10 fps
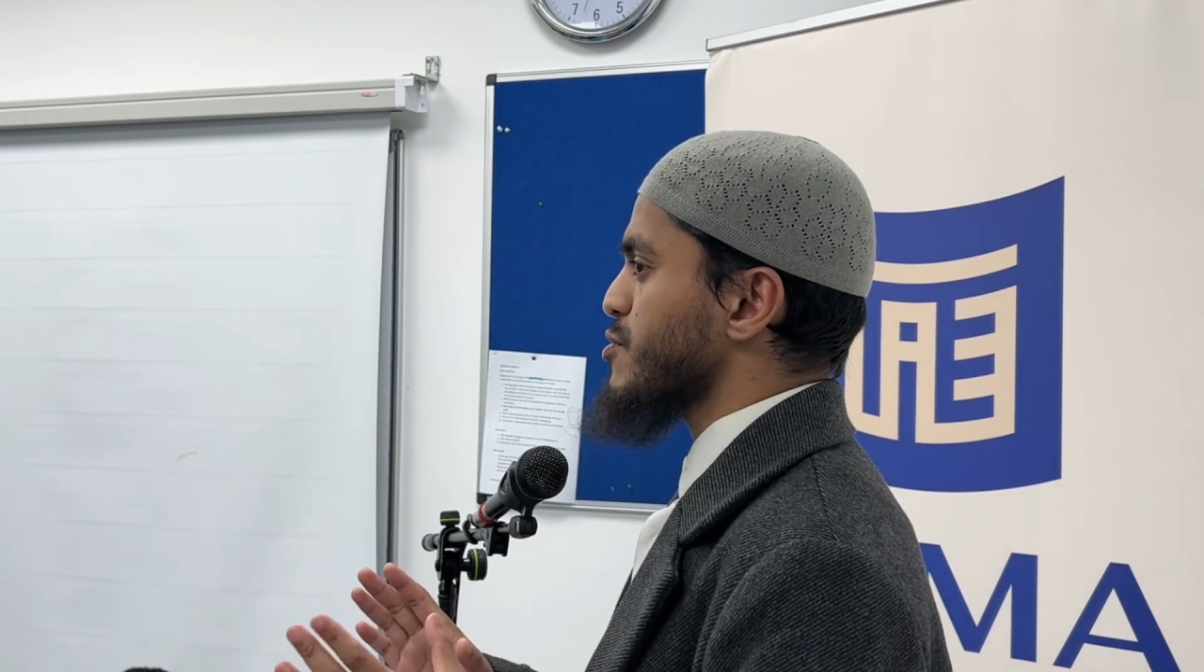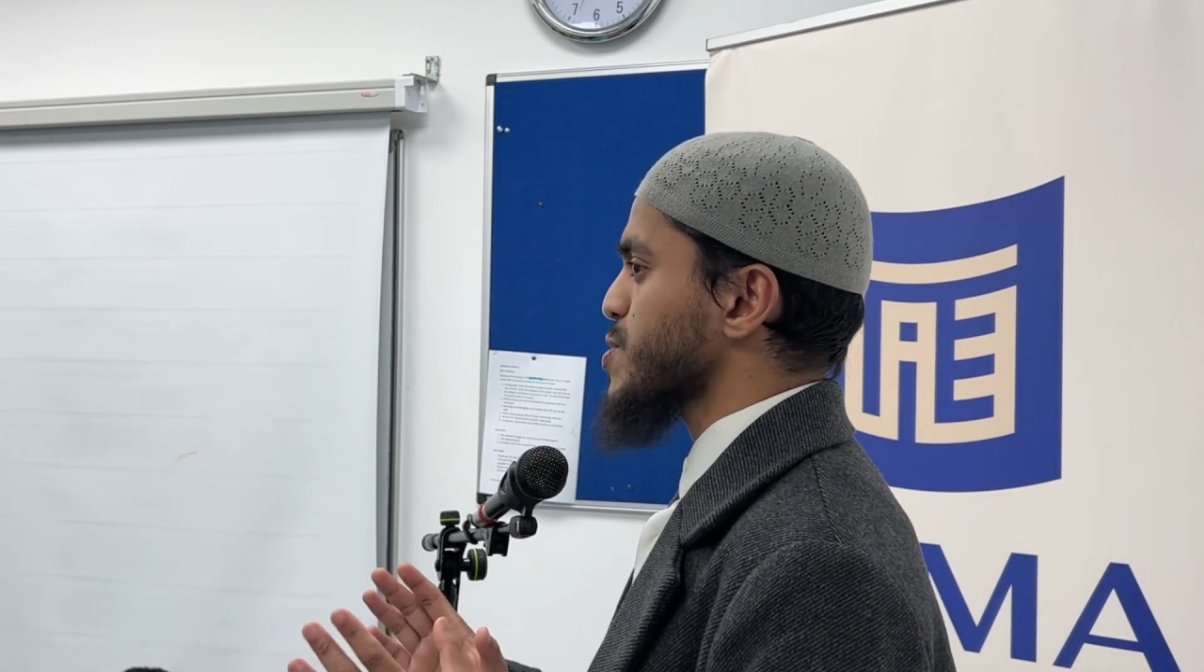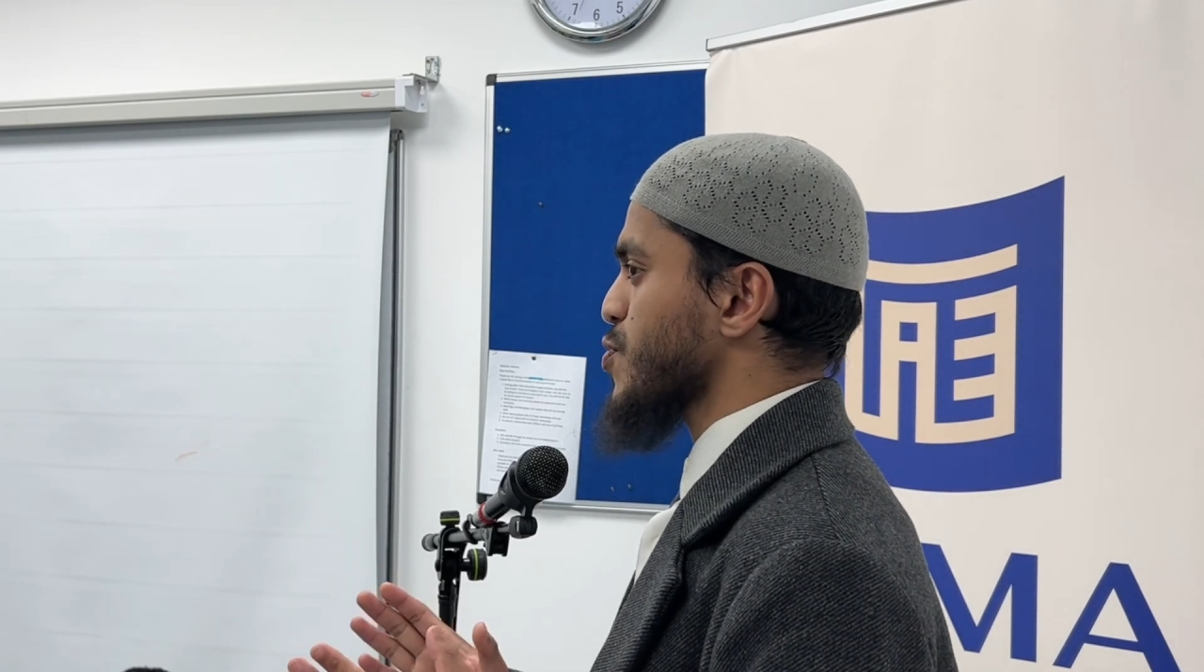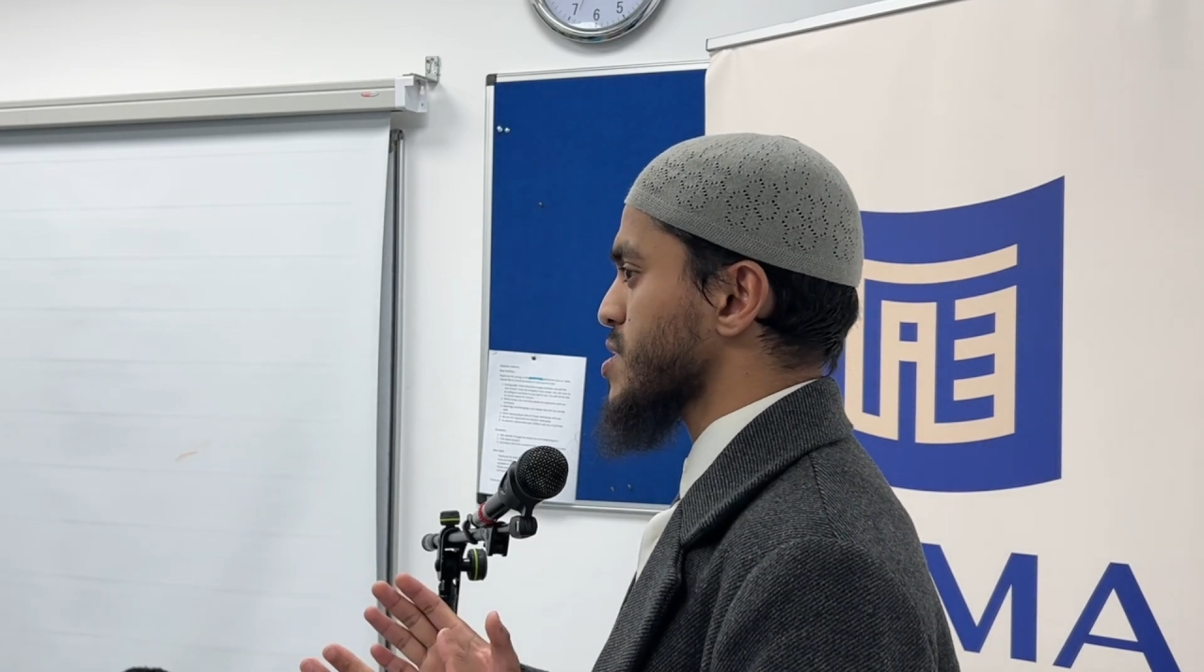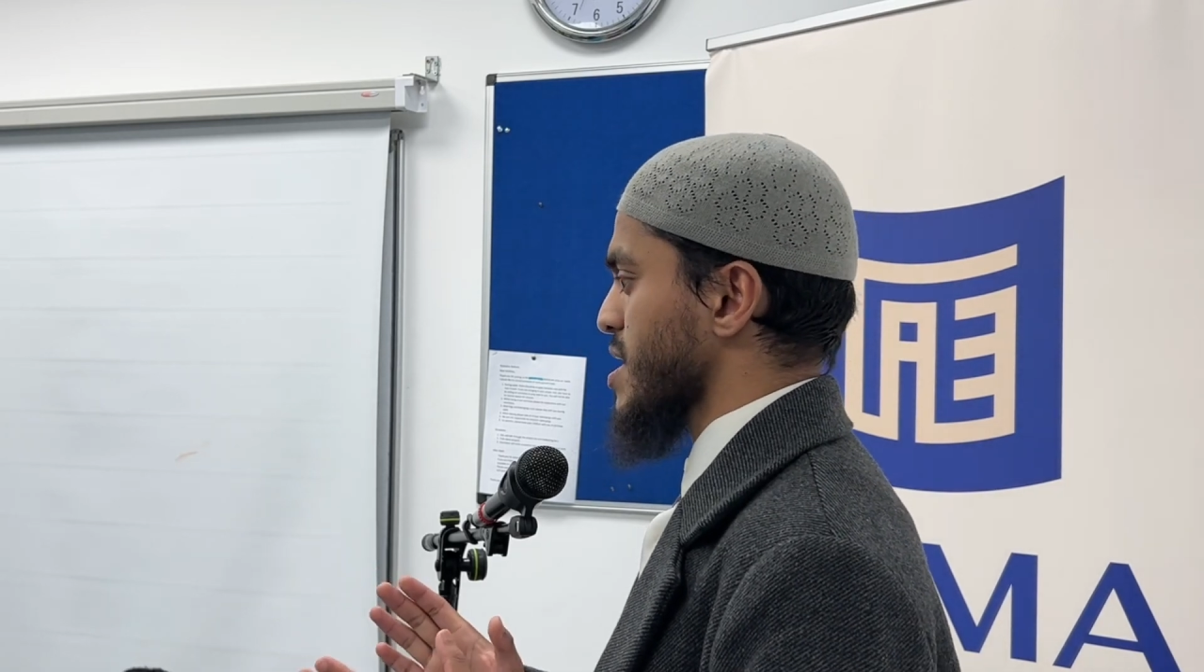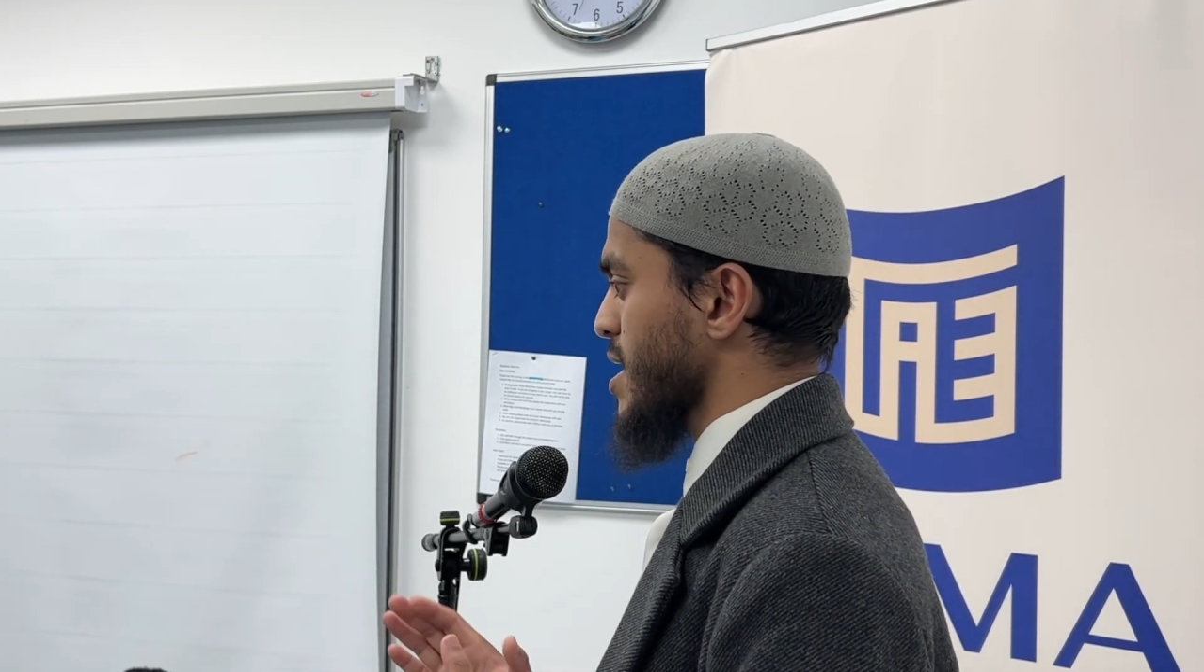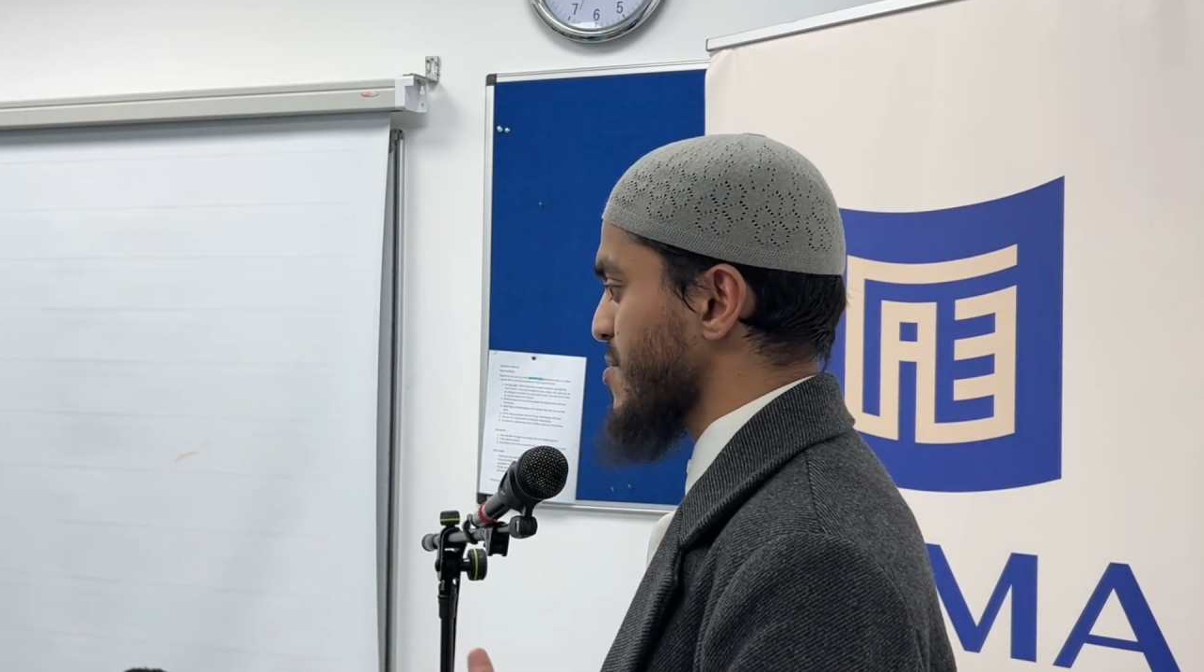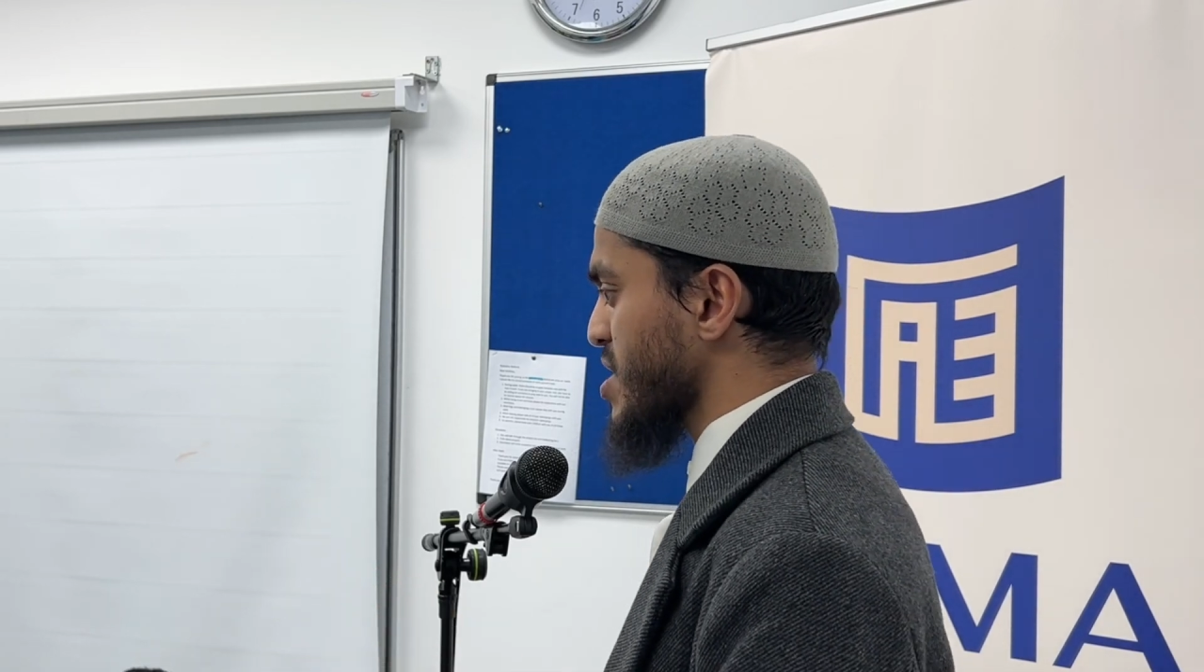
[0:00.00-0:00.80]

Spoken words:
response that any